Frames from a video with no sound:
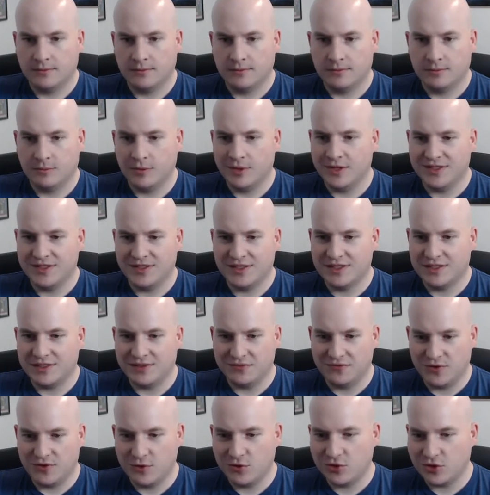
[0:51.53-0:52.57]
Wait, is this the
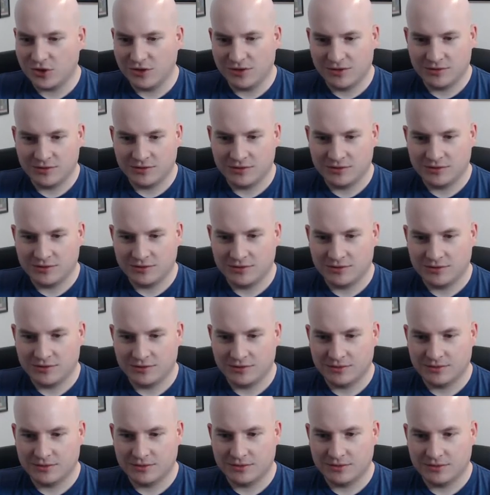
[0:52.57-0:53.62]
future?
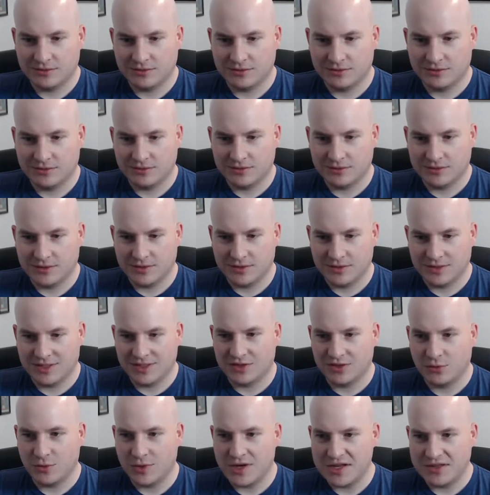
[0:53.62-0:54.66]
Is this
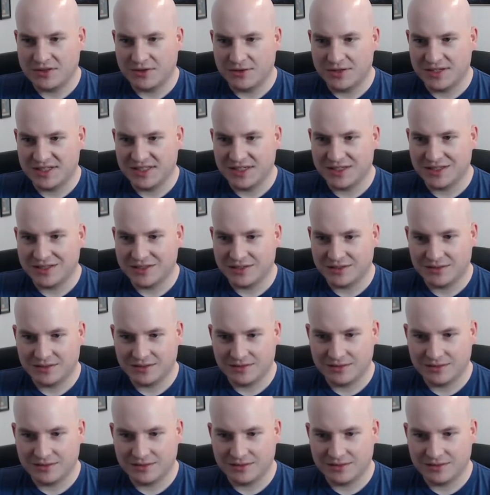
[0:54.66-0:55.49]
2036?